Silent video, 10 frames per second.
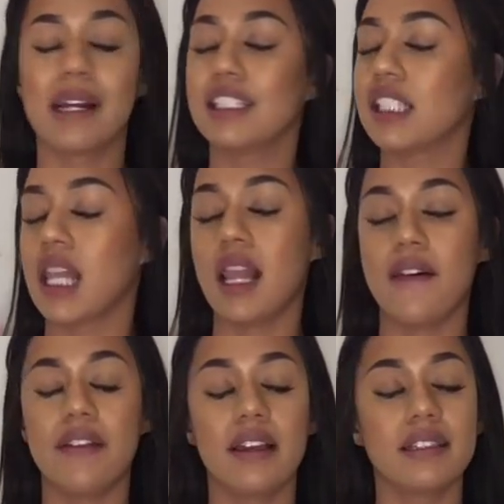I just
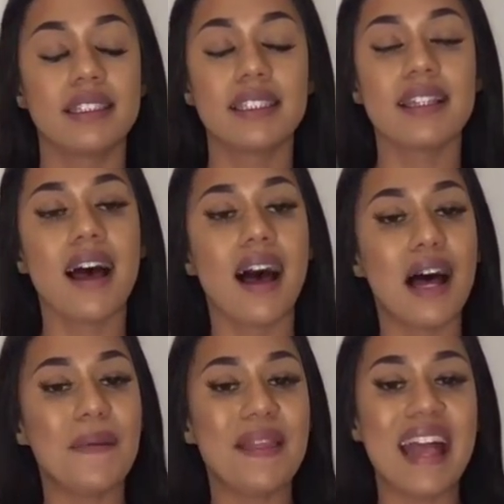love it.
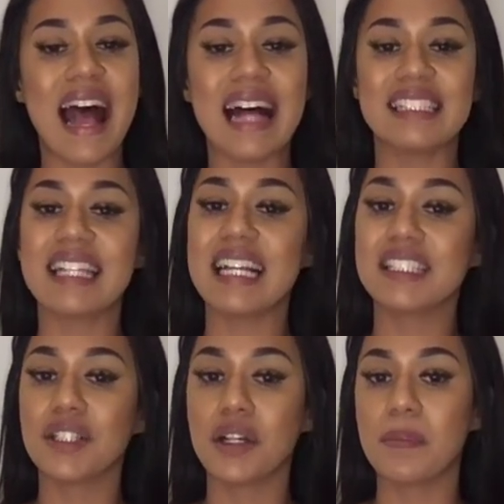It has
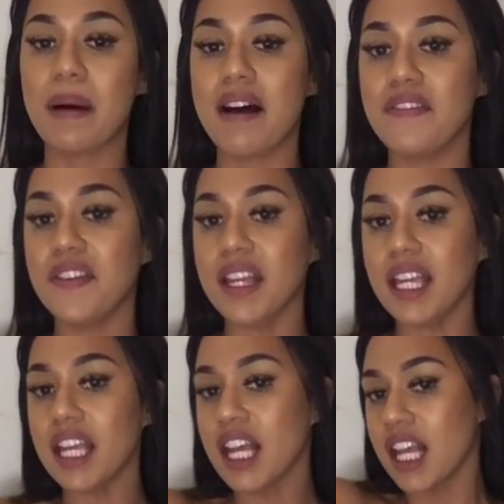nice little
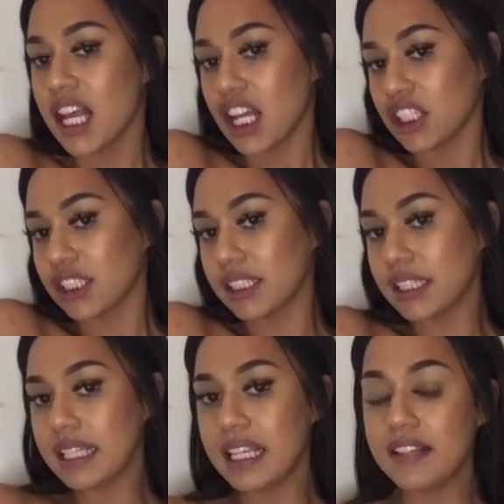puffy
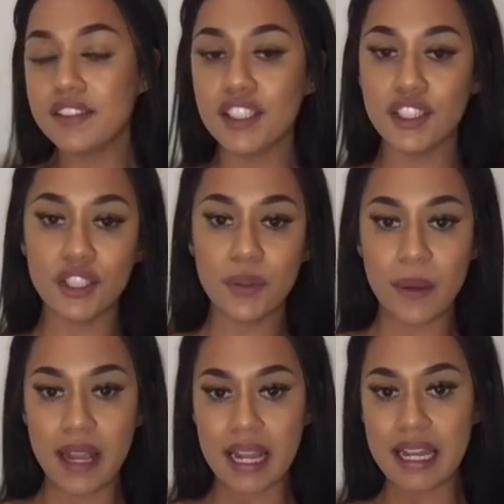sleeves to
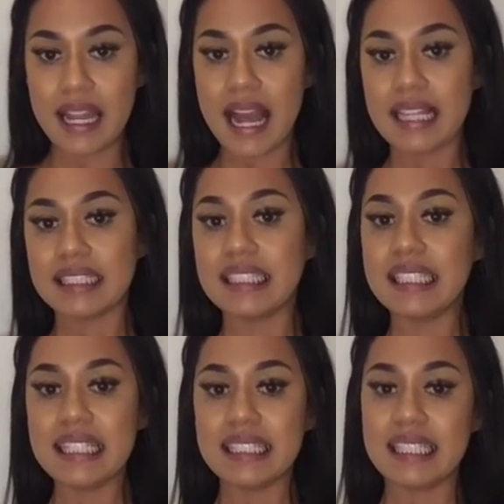it, nice
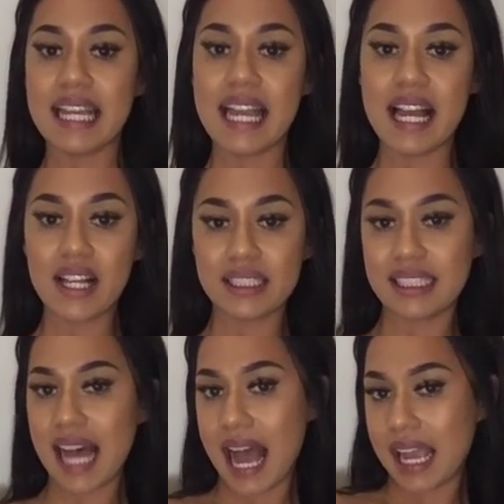detail
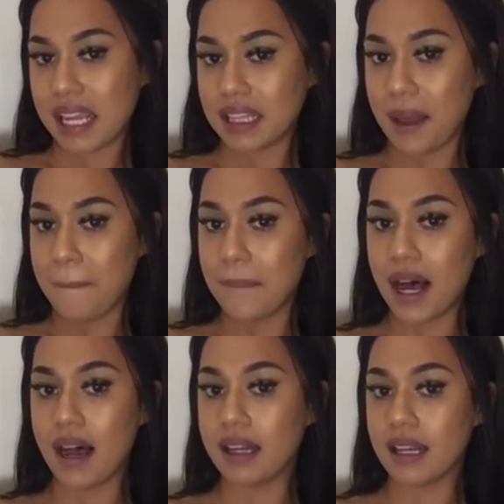tie at the
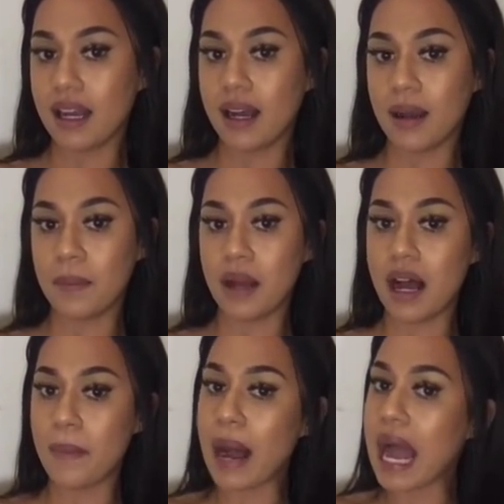bottom,
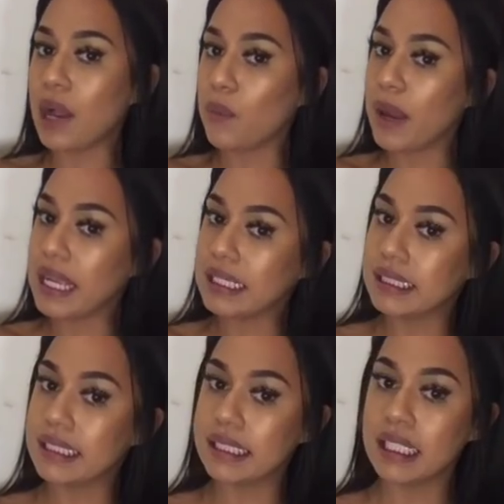high
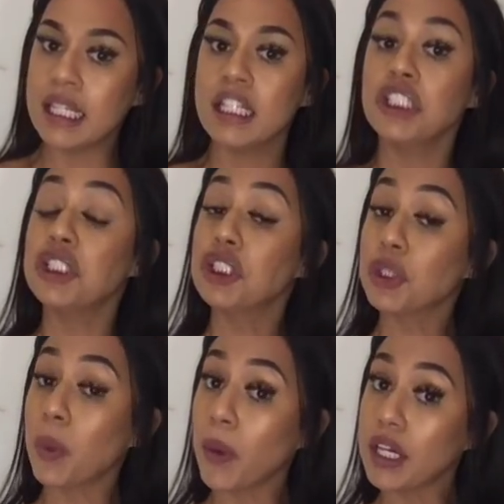waist
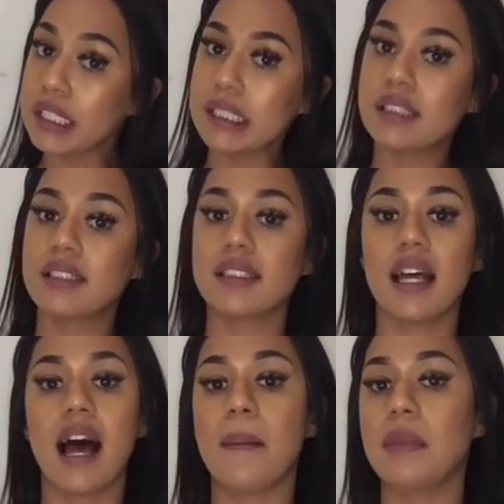shorts.
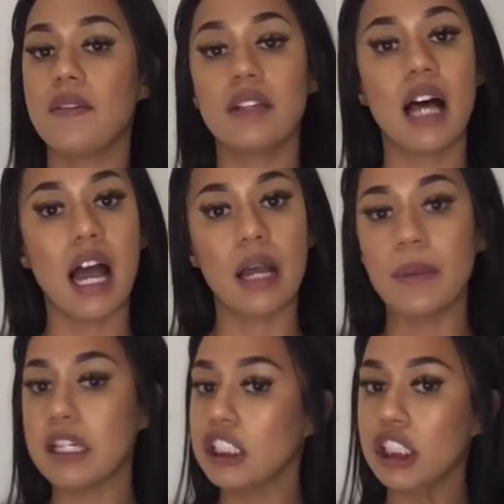I'm loving the high
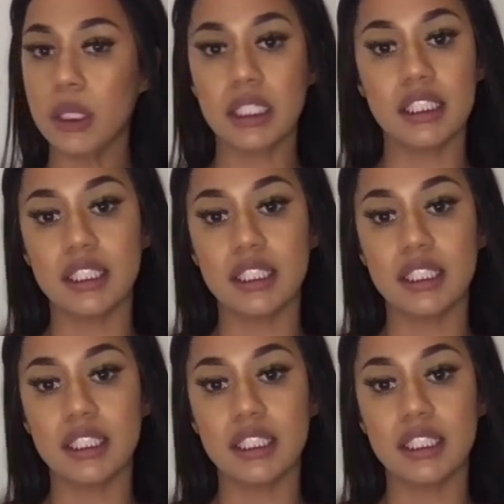waist shorts.